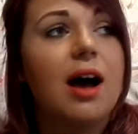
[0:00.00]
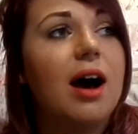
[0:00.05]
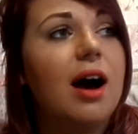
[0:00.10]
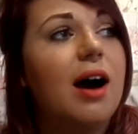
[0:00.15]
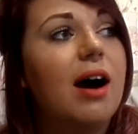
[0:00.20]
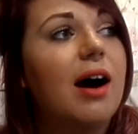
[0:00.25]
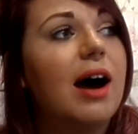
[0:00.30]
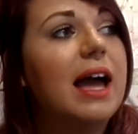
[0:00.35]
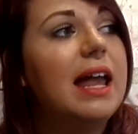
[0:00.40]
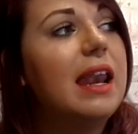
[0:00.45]

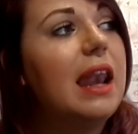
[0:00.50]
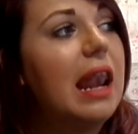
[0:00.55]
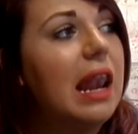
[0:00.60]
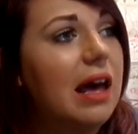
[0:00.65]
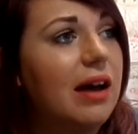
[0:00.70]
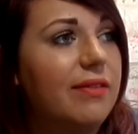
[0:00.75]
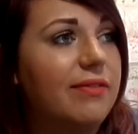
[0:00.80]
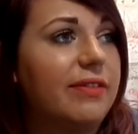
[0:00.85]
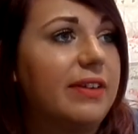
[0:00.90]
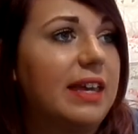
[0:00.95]
I
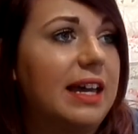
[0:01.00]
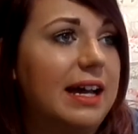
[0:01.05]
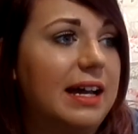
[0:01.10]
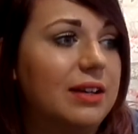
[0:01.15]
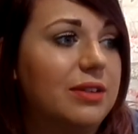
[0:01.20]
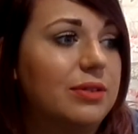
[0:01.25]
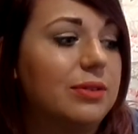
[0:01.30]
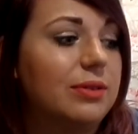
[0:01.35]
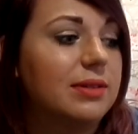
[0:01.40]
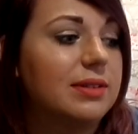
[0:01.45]
love
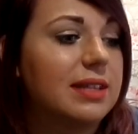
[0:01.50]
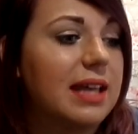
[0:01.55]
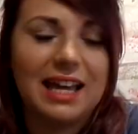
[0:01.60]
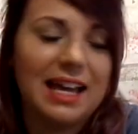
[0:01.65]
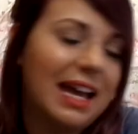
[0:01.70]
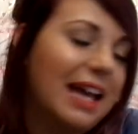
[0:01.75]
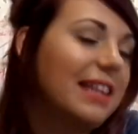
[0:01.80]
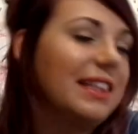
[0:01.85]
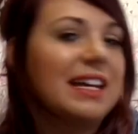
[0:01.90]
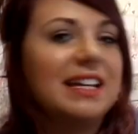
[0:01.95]
candles,
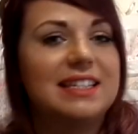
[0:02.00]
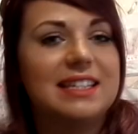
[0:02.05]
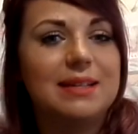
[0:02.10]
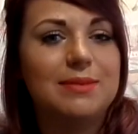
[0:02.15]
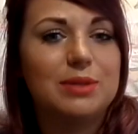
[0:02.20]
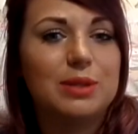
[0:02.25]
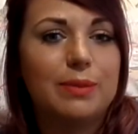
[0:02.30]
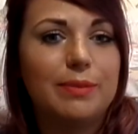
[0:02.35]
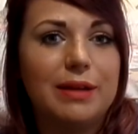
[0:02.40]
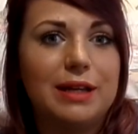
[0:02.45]
and there seems
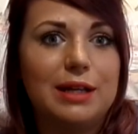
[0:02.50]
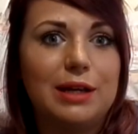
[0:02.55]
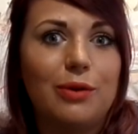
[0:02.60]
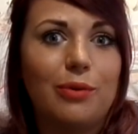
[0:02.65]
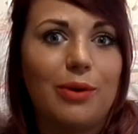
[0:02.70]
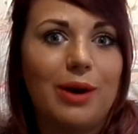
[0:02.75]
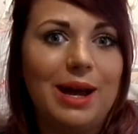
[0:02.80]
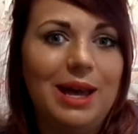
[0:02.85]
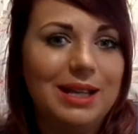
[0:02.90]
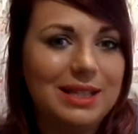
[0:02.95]
to be
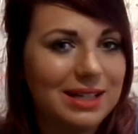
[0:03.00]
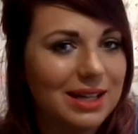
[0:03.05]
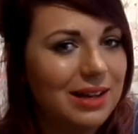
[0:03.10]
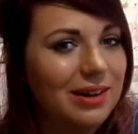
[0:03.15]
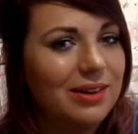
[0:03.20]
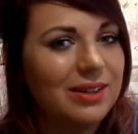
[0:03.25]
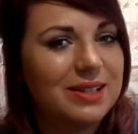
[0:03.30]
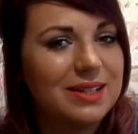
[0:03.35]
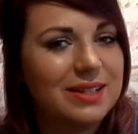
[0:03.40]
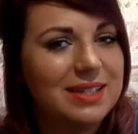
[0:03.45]
quite a
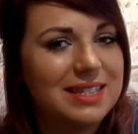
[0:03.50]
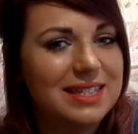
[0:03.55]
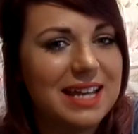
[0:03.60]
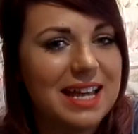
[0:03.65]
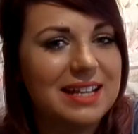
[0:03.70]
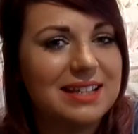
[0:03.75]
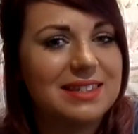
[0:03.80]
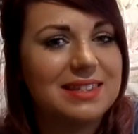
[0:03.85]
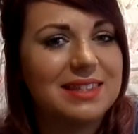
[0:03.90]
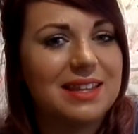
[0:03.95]
lot of
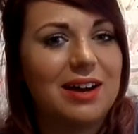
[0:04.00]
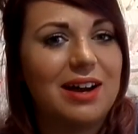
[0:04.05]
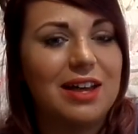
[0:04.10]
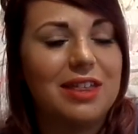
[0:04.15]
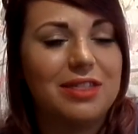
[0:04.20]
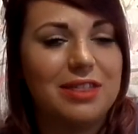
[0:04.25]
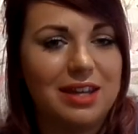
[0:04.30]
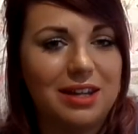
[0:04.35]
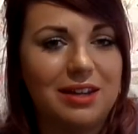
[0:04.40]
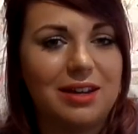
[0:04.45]
scents that I
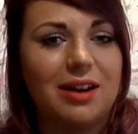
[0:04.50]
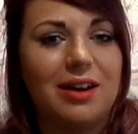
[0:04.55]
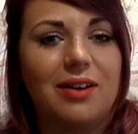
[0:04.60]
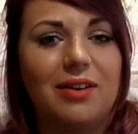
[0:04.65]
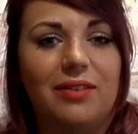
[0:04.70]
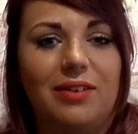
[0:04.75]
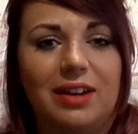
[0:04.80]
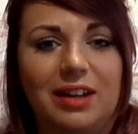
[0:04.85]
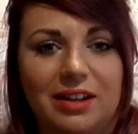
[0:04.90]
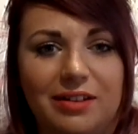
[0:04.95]
think I'll
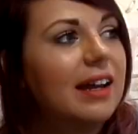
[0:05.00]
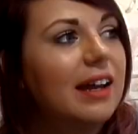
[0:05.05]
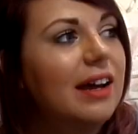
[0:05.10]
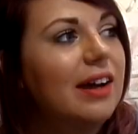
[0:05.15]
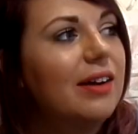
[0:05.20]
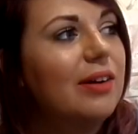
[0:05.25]
love.